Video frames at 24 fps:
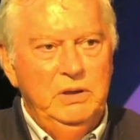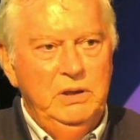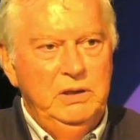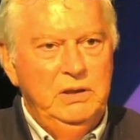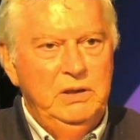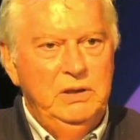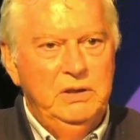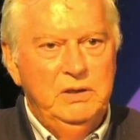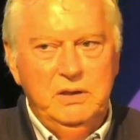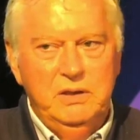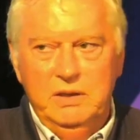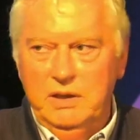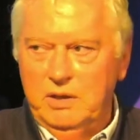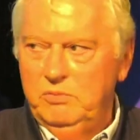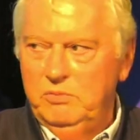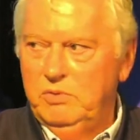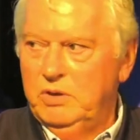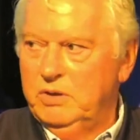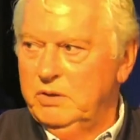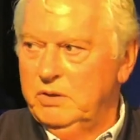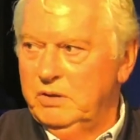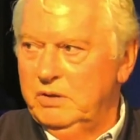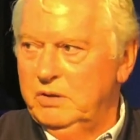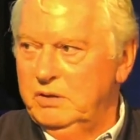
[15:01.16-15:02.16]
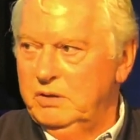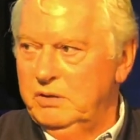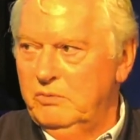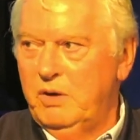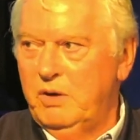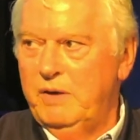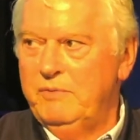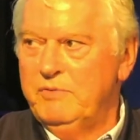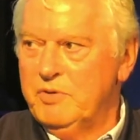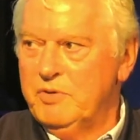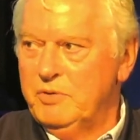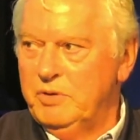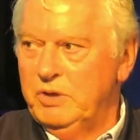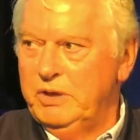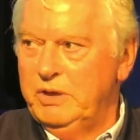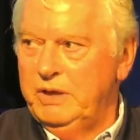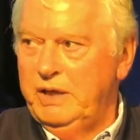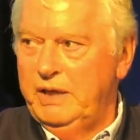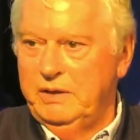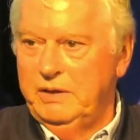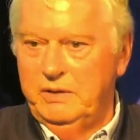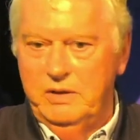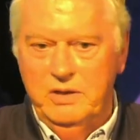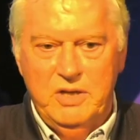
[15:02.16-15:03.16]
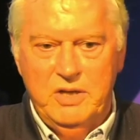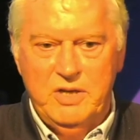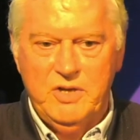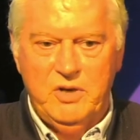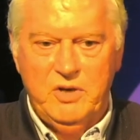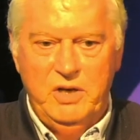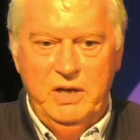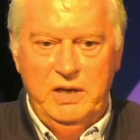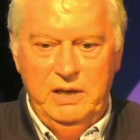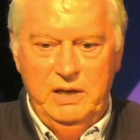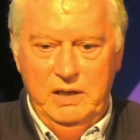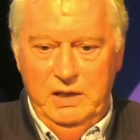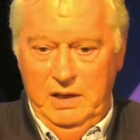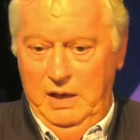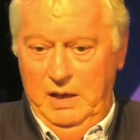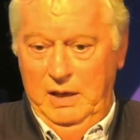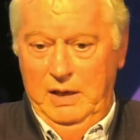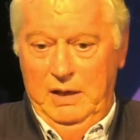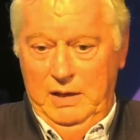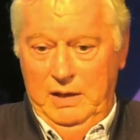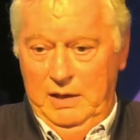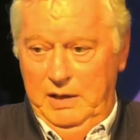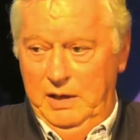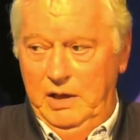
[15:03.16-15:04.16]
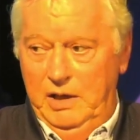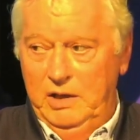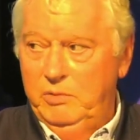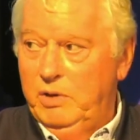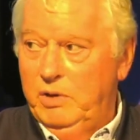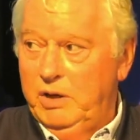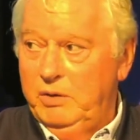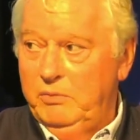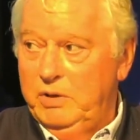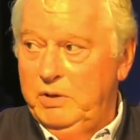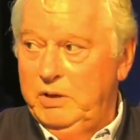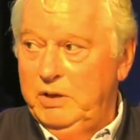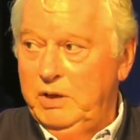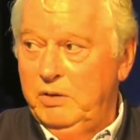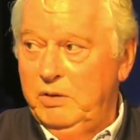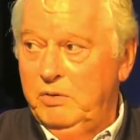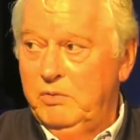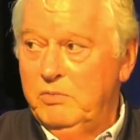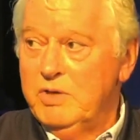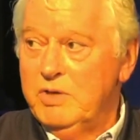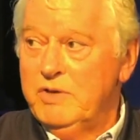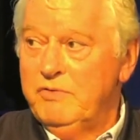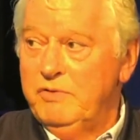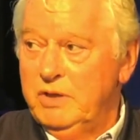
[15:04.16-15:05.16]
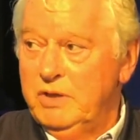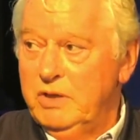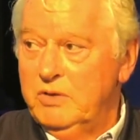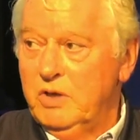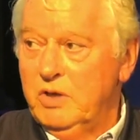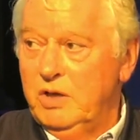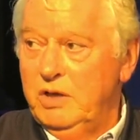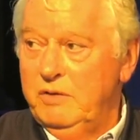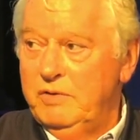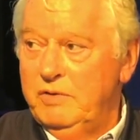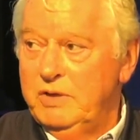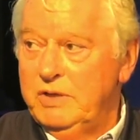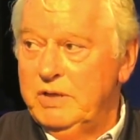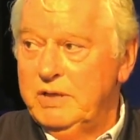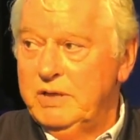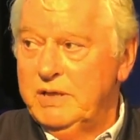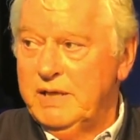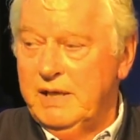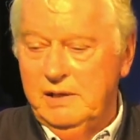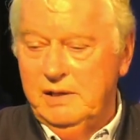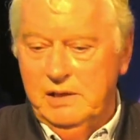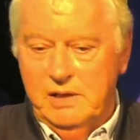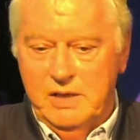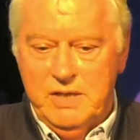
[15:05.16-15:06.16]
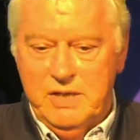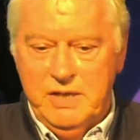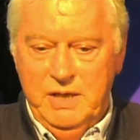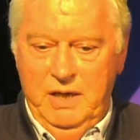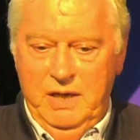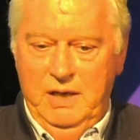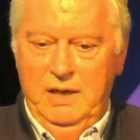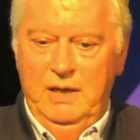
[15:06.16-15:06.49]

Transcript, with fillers: needed to know what the, the revs were at the end of the straight. The only way we knew was for the driver to tell us.